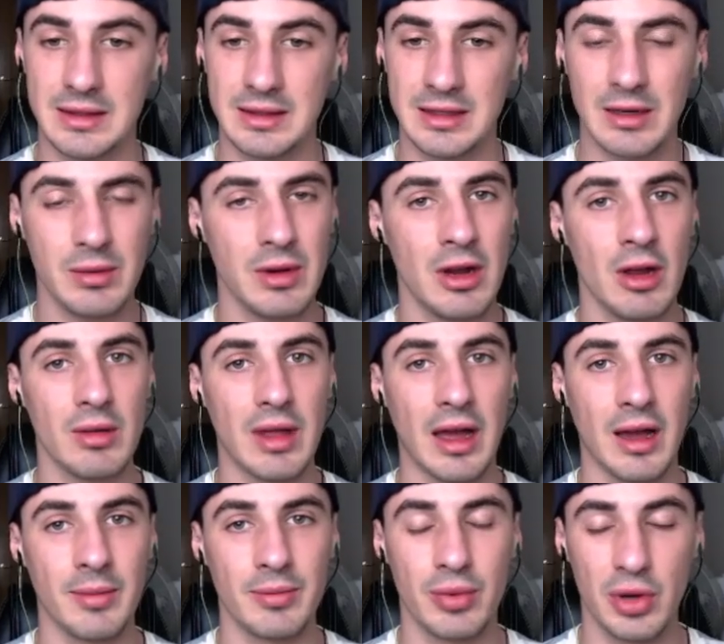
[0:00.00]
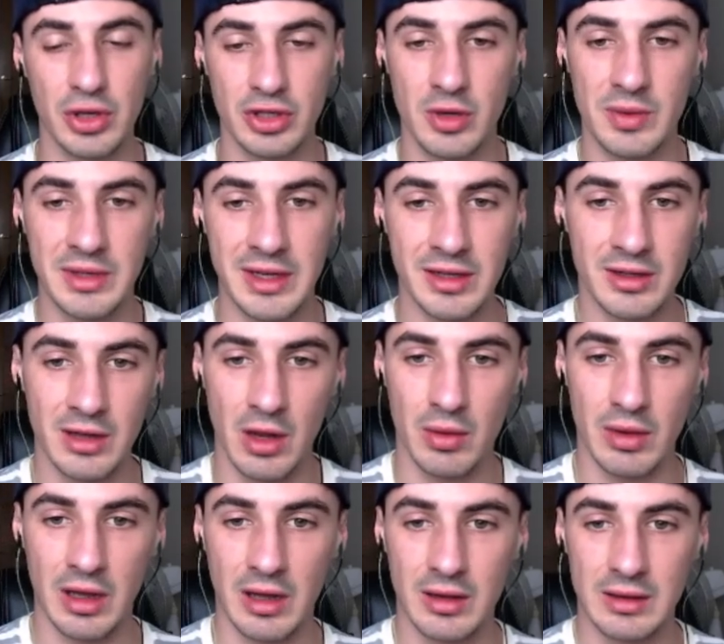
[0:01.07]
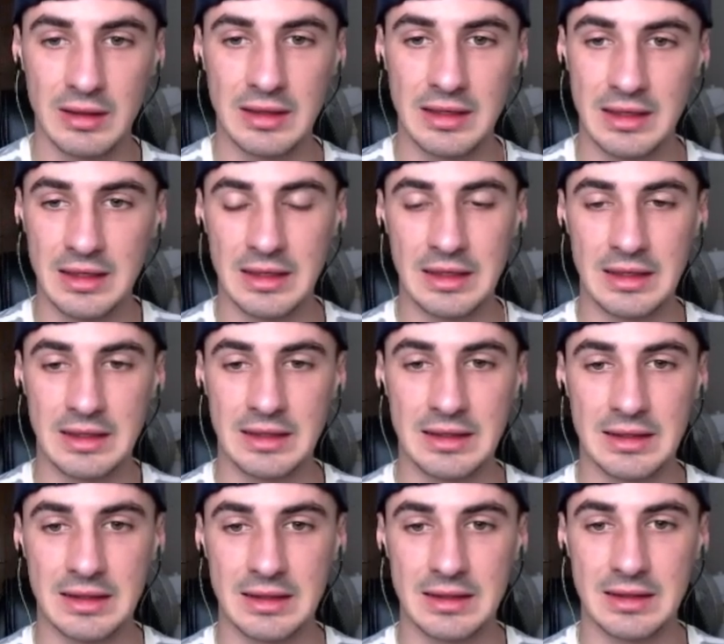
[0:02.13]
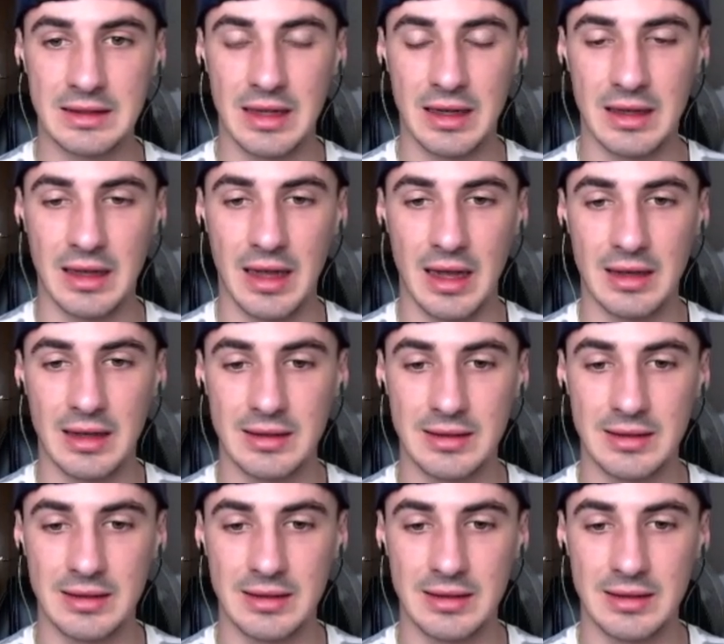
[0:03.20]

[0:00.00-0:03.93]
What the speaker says: Did we know that? I'm pretty sure we didn't know that. Okay.